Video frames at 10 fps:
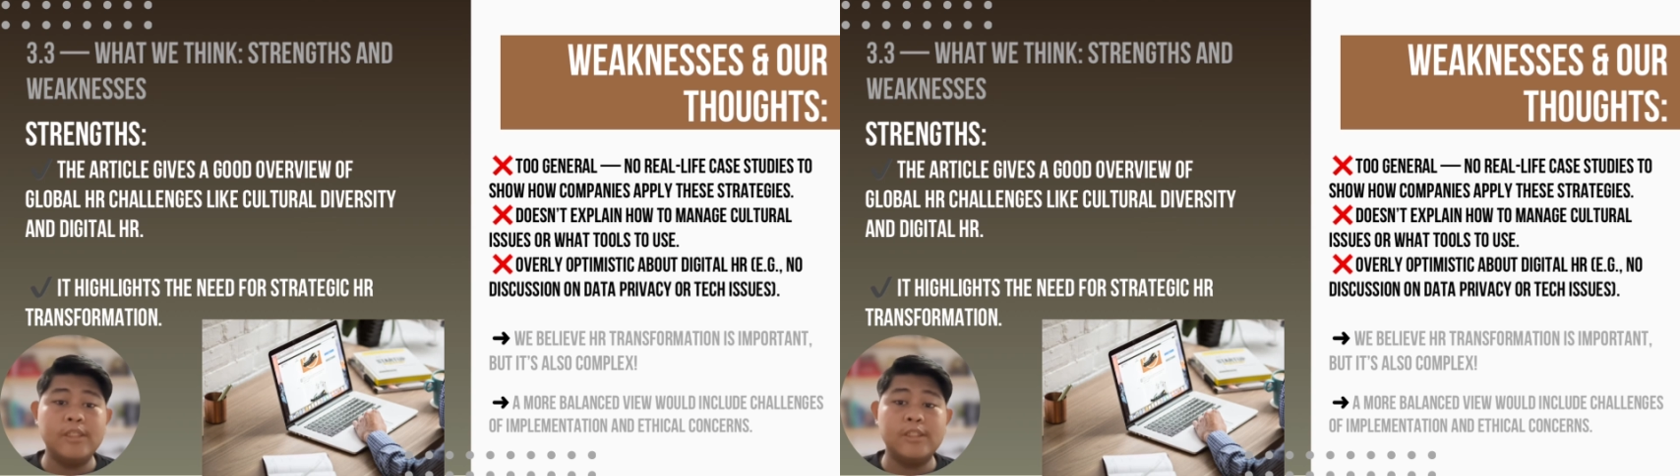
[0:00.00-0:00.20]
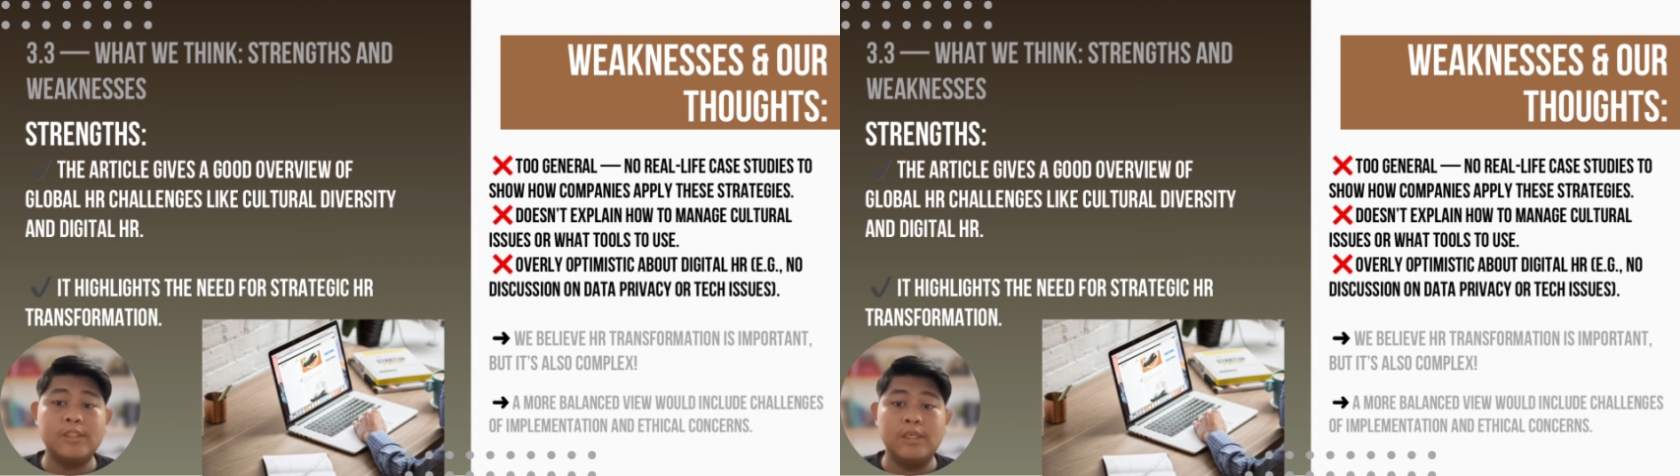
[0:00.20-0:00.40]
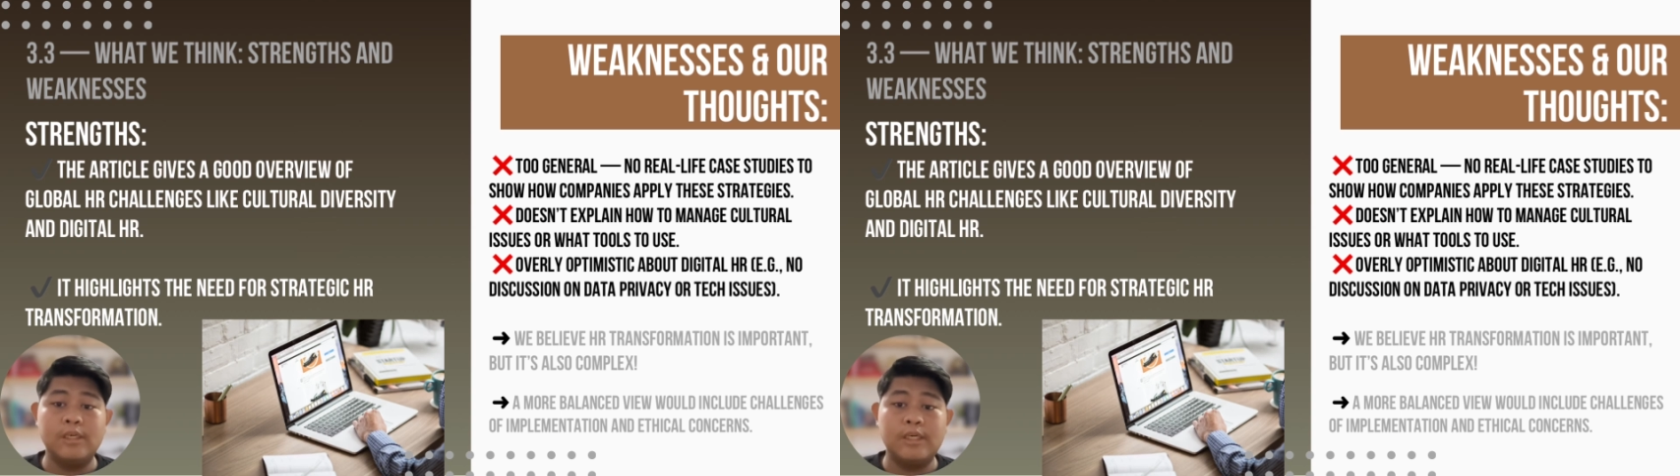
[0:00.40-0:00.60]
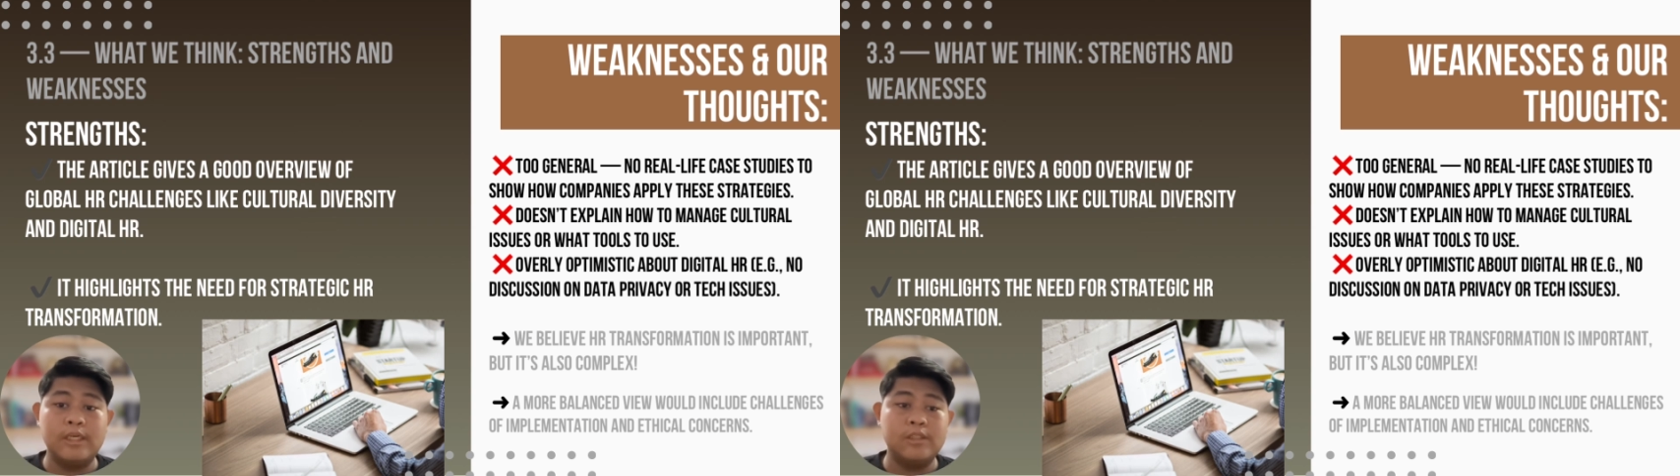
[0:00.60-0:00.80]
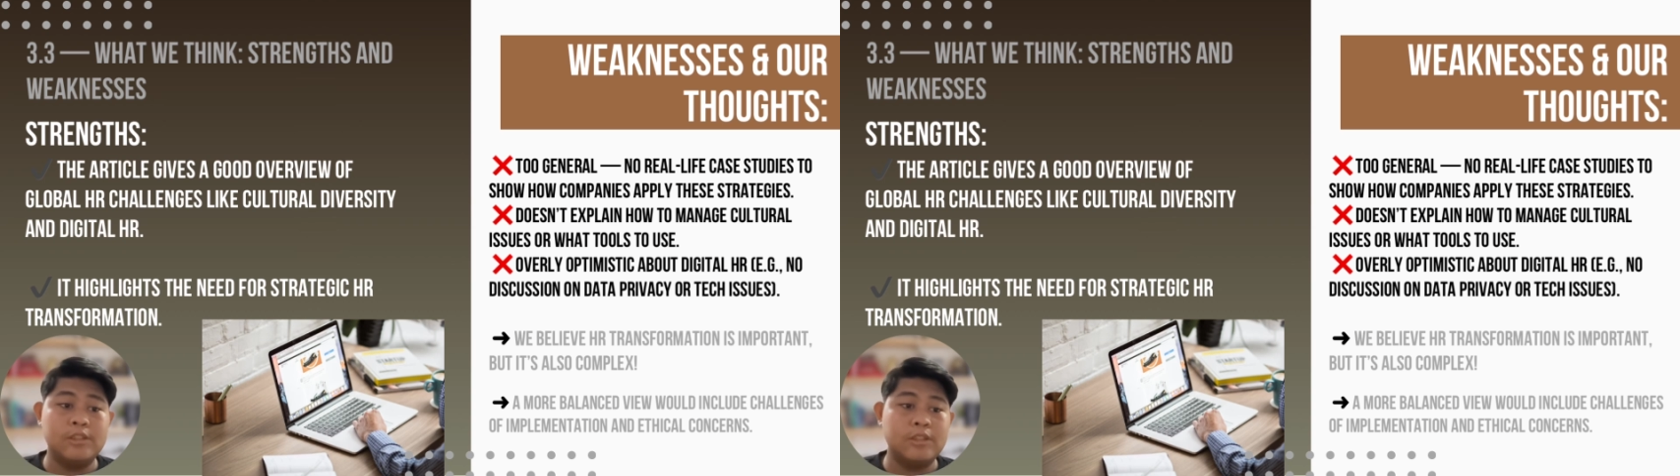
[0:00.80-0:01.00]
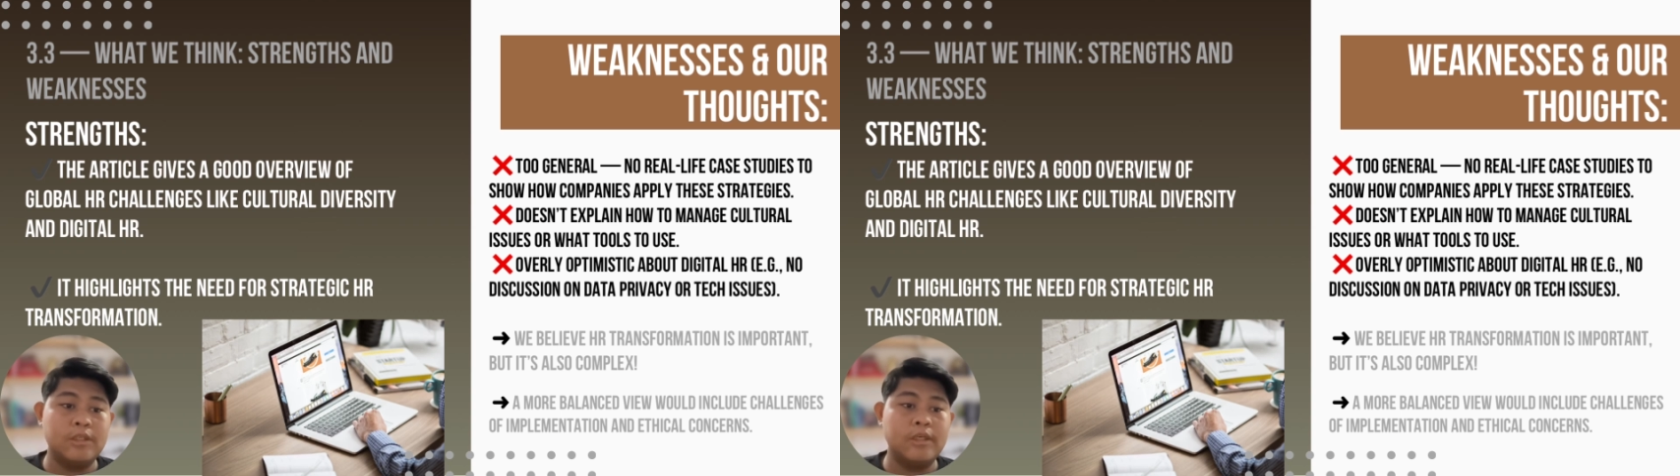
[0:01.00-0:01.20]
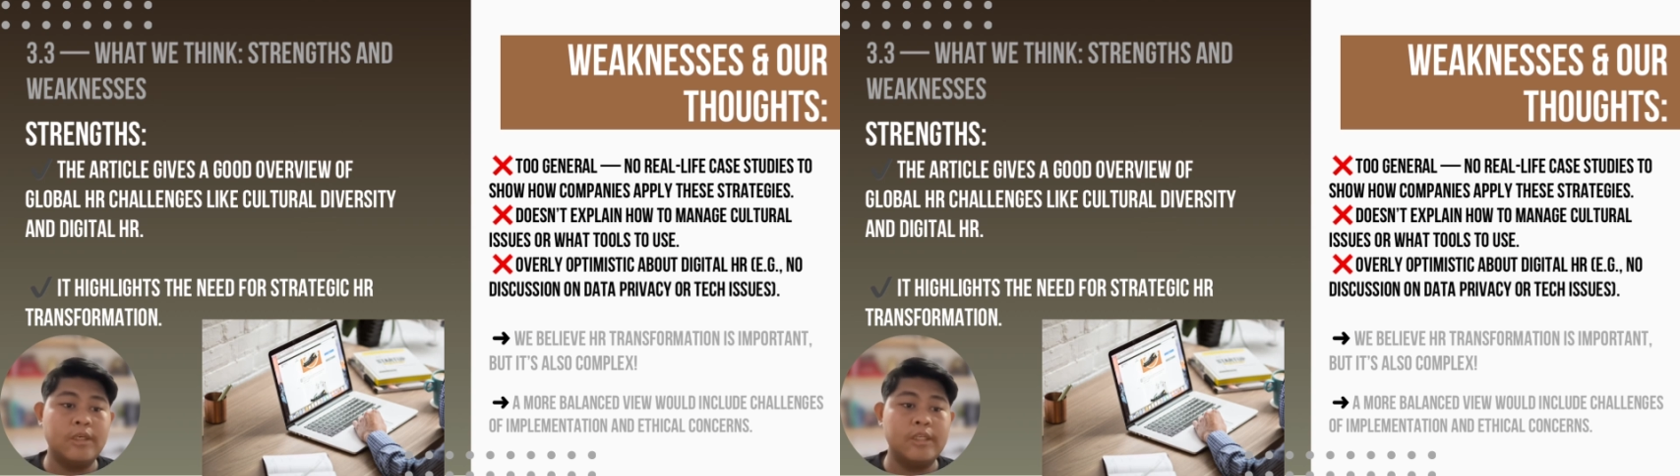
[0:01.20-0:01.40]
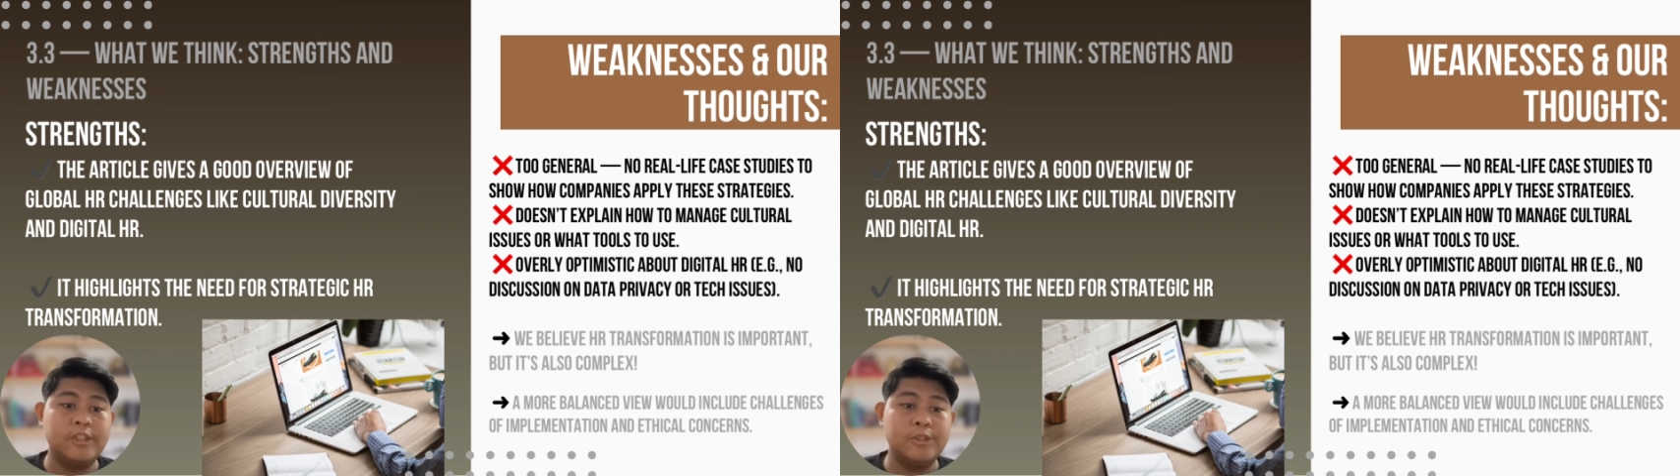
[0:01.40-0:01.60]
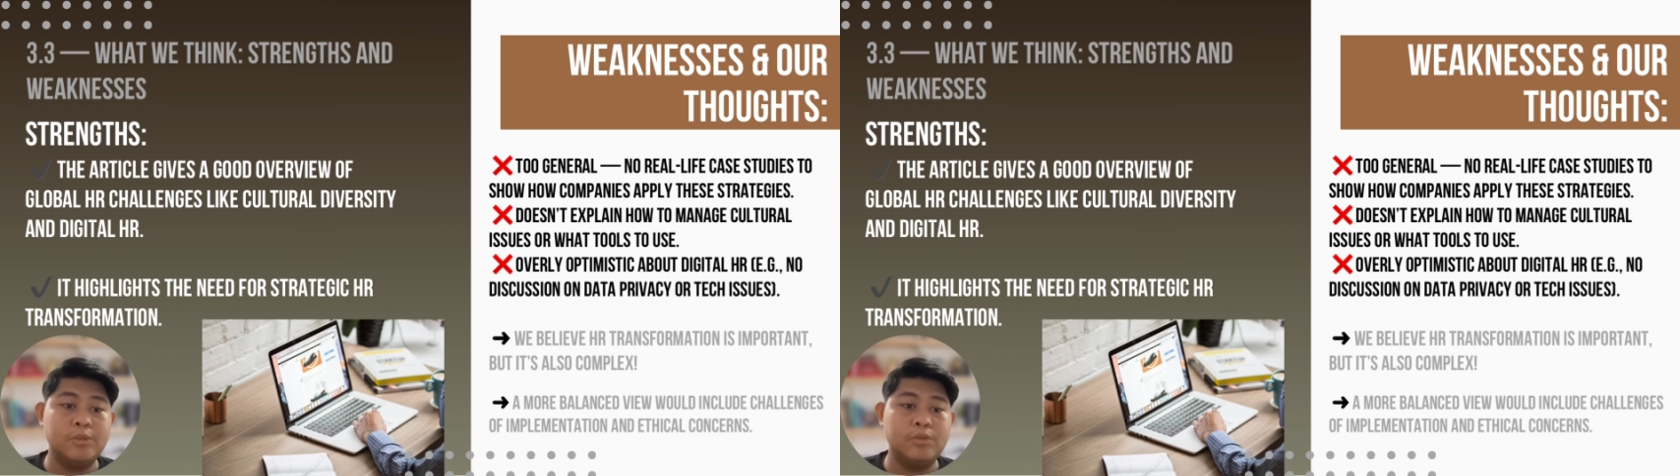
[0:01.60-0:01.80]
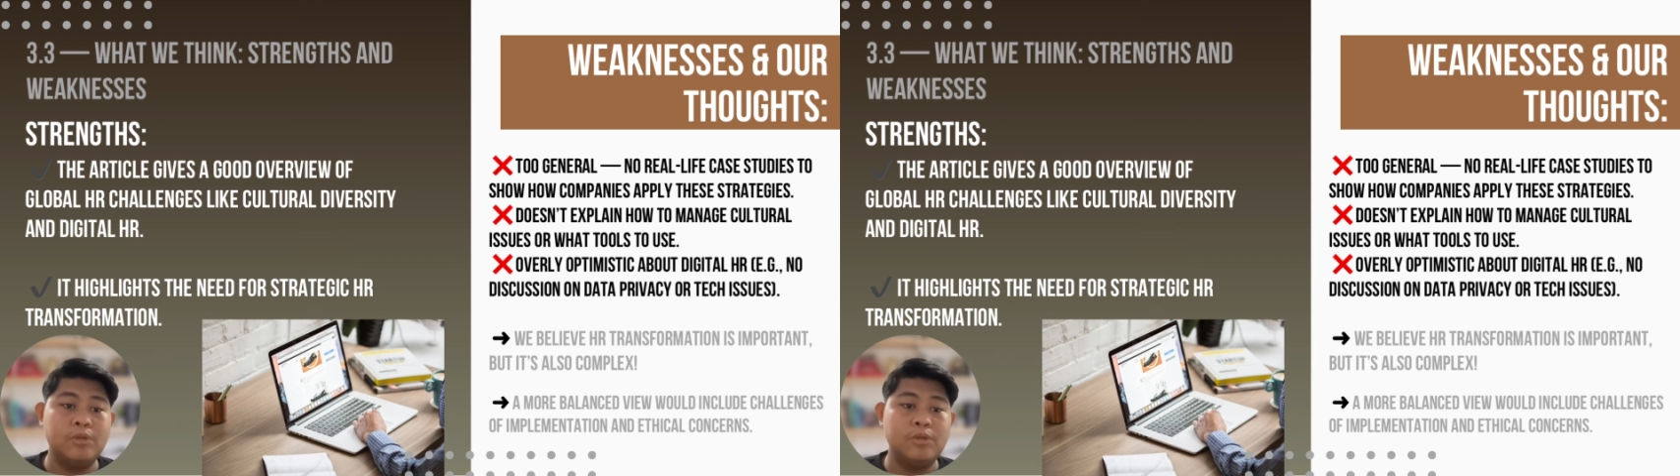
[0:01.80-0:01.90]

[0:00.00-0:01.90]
the cultural issue